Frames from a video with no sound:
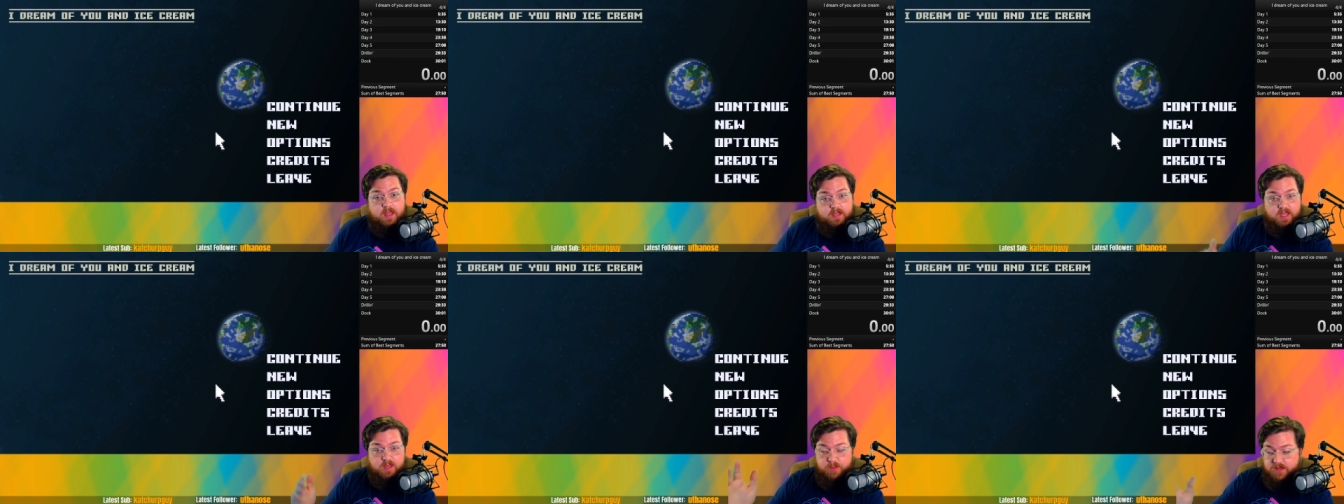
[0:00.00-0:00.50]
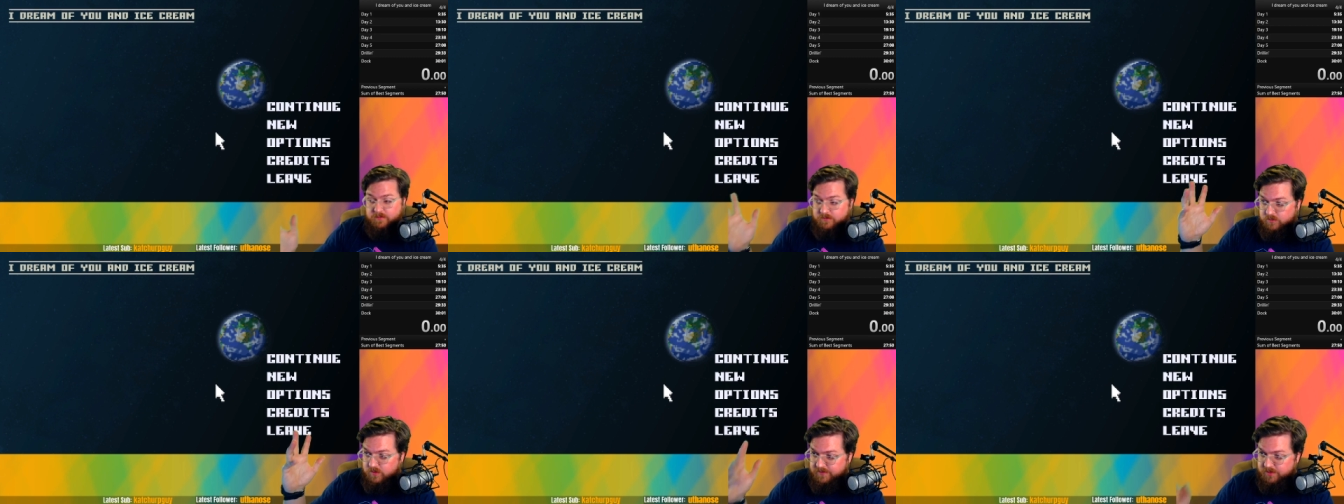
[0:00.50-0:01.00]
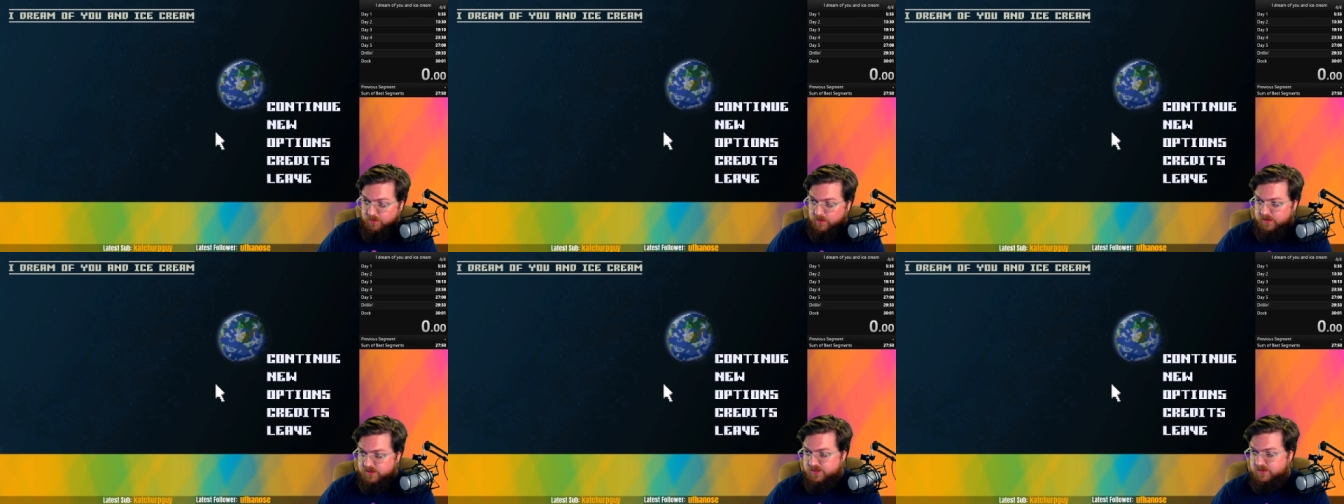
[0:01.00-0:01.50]
aka P, whatever
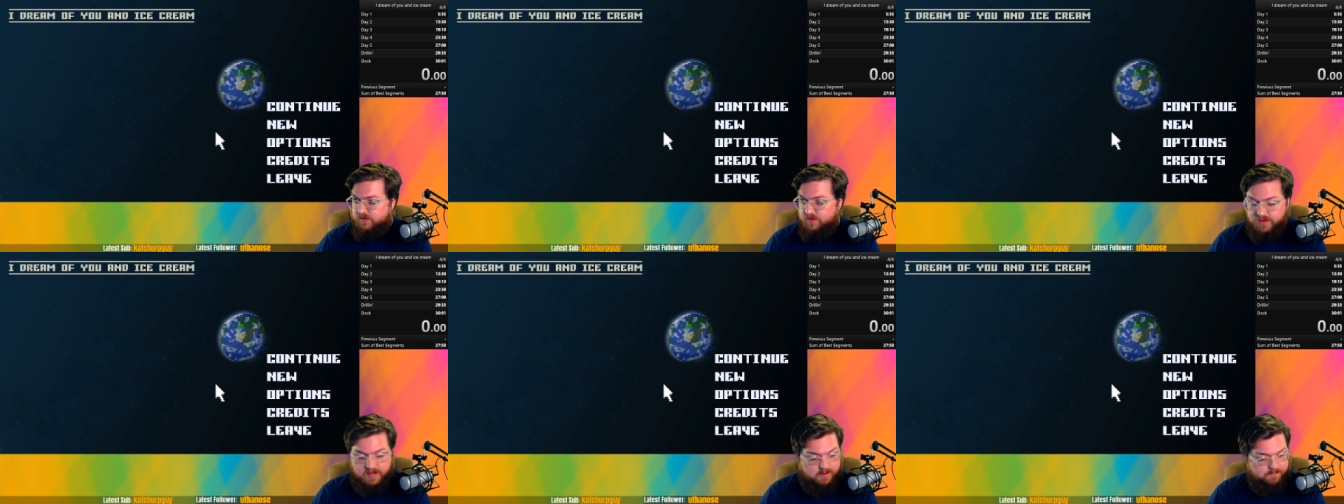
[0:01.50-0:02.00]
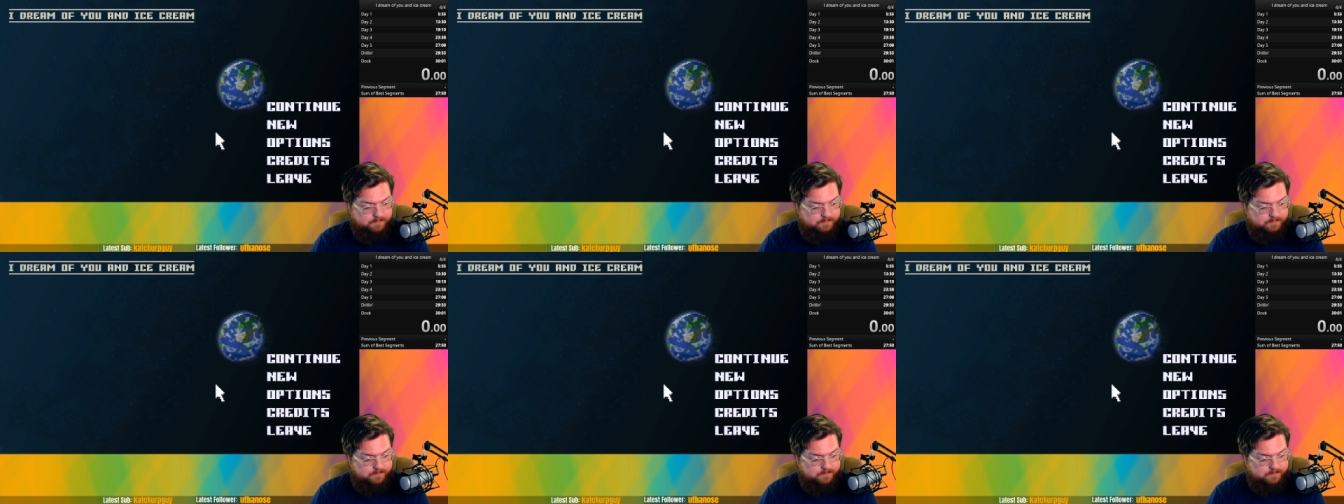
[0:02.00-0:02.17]
works there.